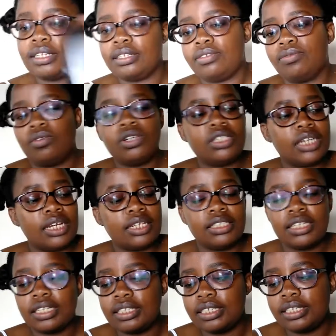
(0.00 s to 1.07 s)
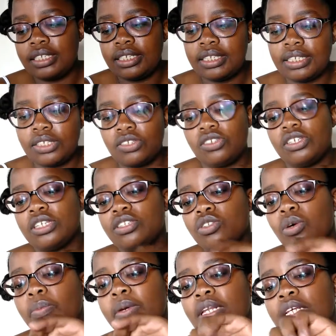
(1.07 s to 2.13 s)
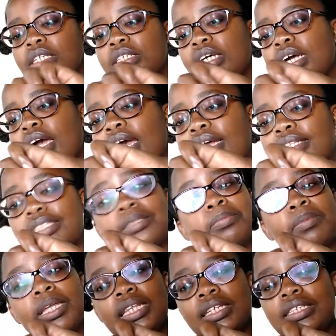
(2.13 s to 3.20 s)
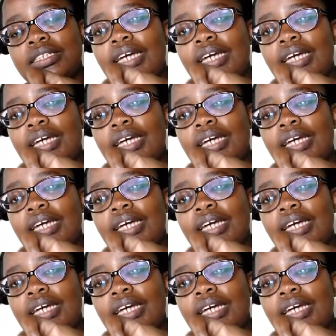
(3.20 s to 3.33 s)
what I just did is just open it and smell it.